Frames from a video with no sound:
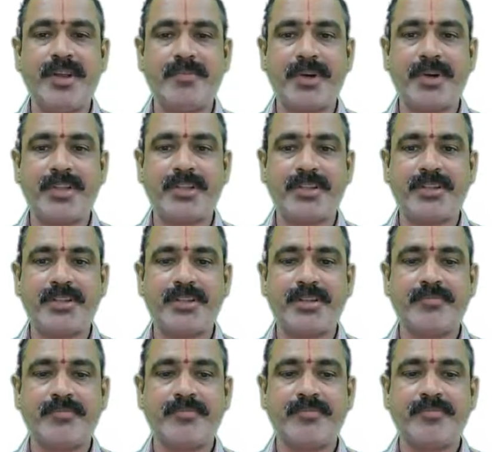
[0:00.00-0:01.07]

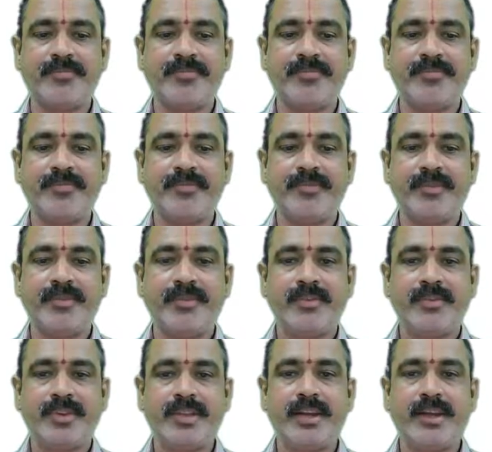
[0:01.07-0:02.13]
deposits
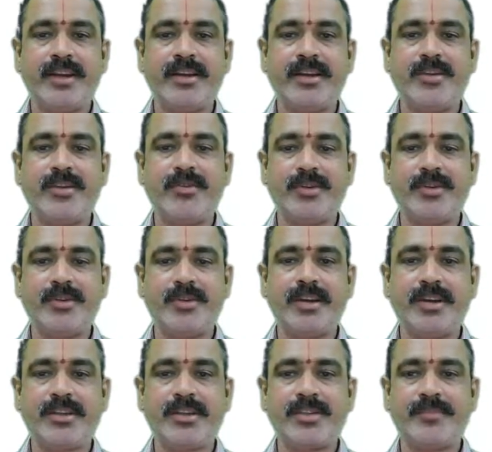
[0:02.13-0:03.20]
for the current account
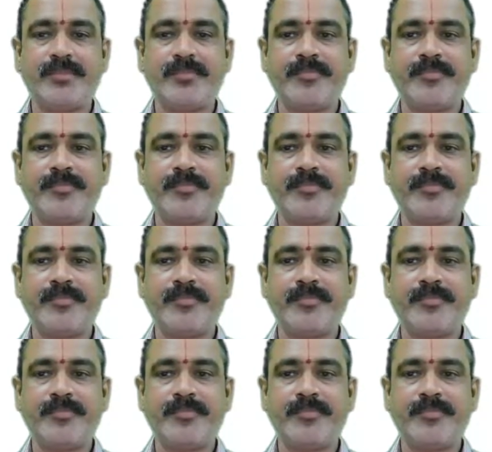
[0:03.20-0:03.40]
holders.